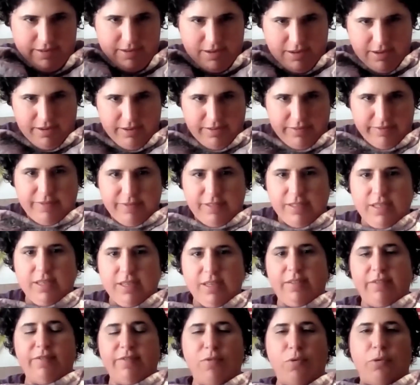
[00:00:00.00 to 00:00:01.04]
of
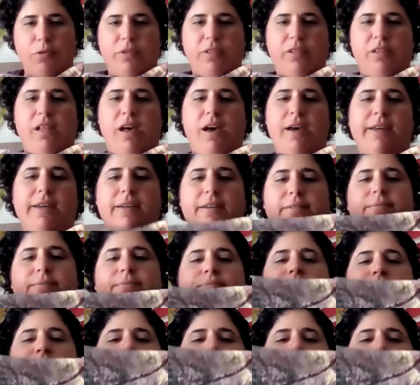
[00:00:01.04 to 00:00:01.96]
the 4th lion.